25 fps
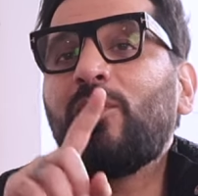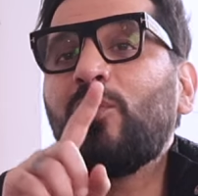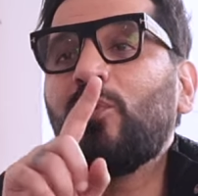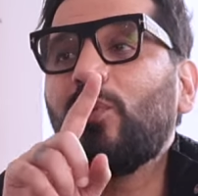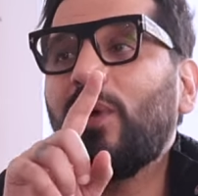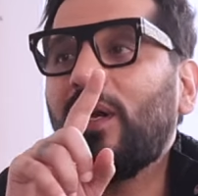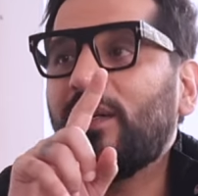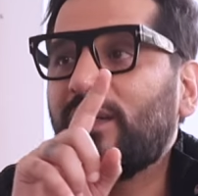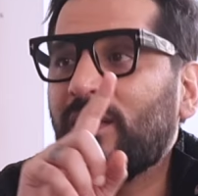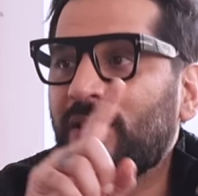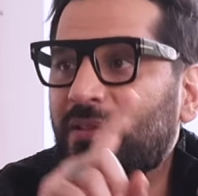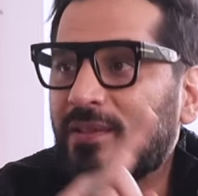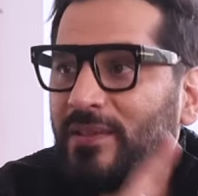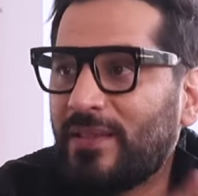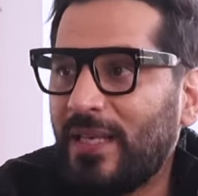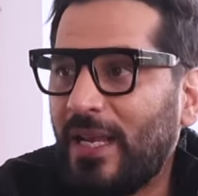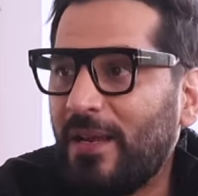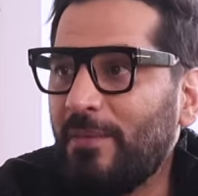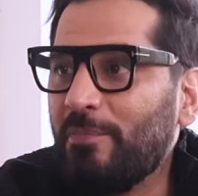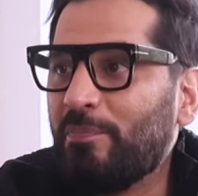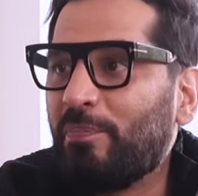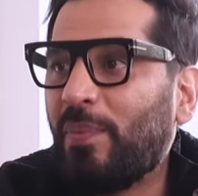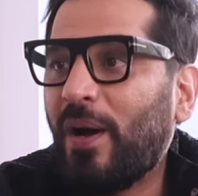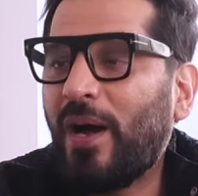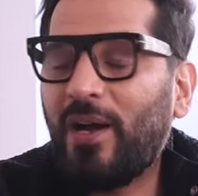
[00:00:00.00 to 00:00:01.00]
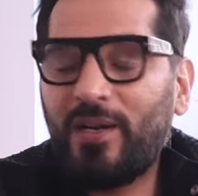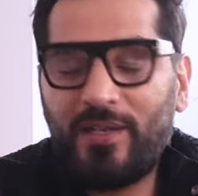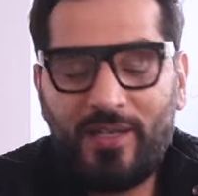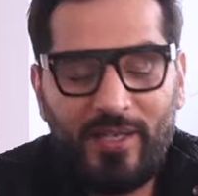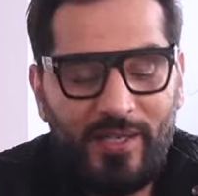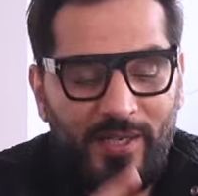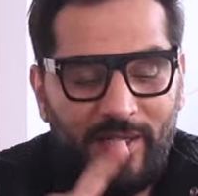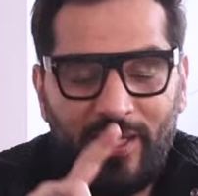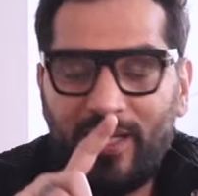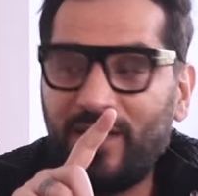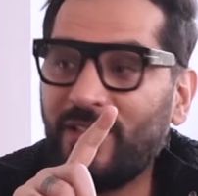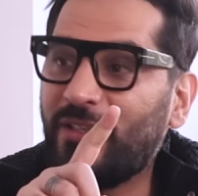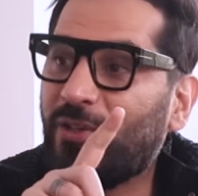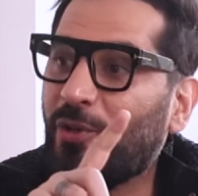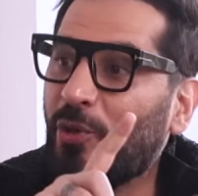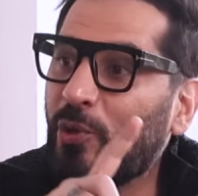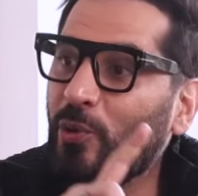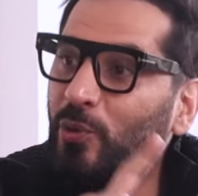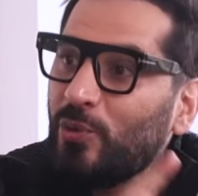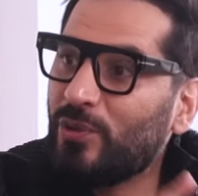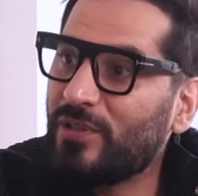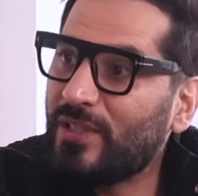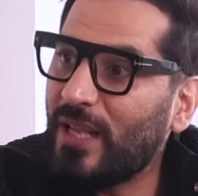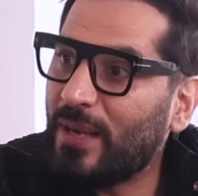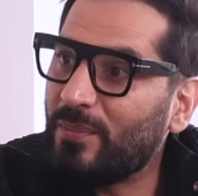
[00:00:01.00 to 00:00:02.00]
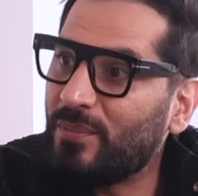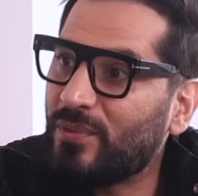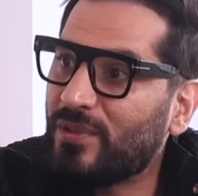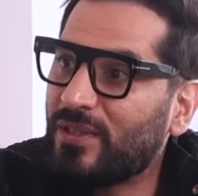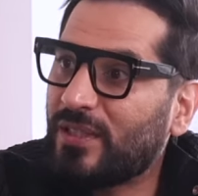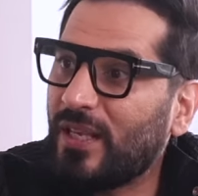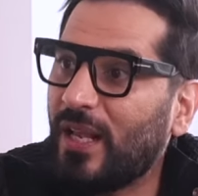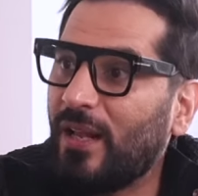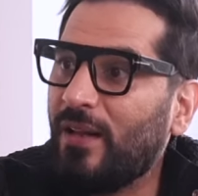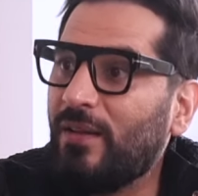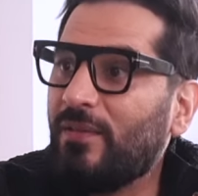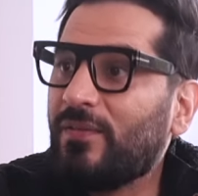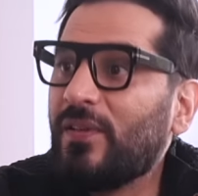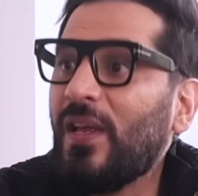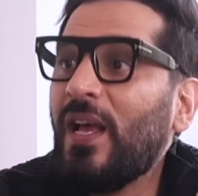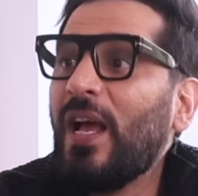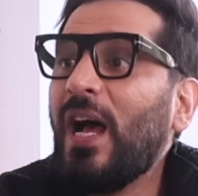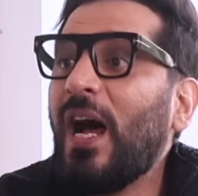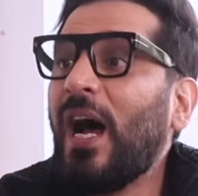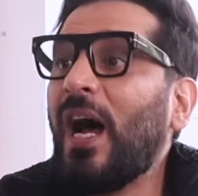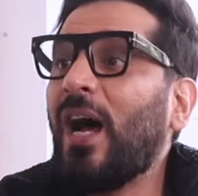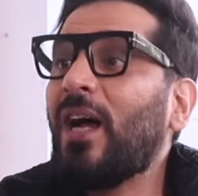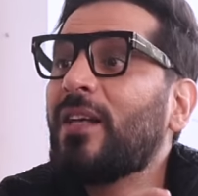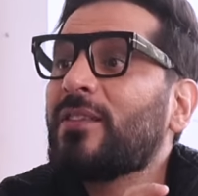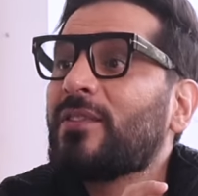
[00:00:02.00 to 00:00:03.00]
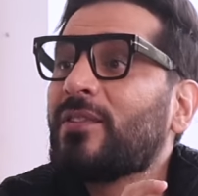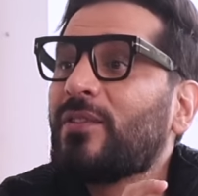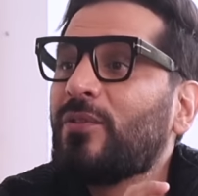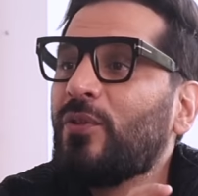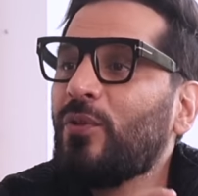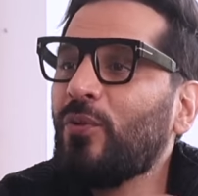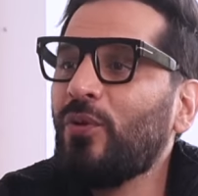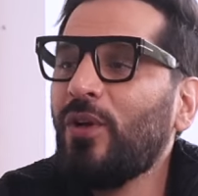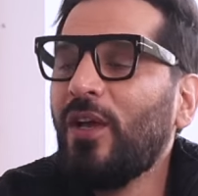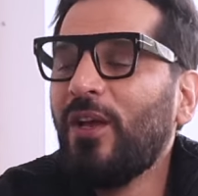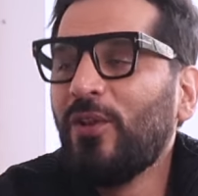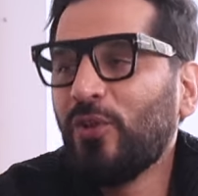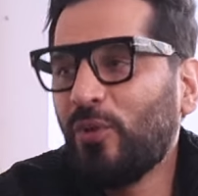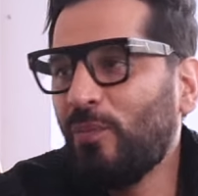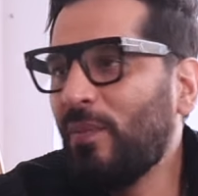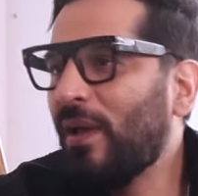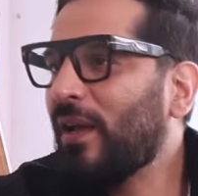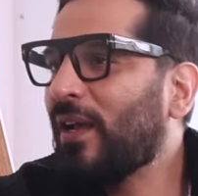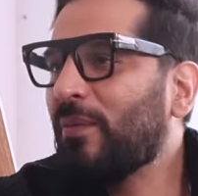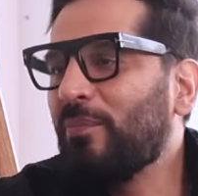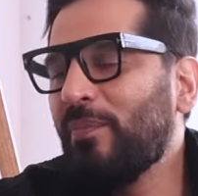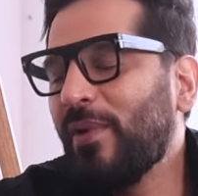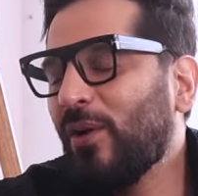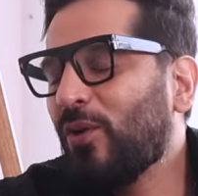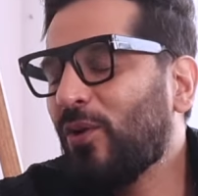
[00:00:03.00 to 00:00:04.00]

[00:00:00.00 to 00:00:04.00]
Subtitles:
you at the same party, introduce themselves, ask you. So if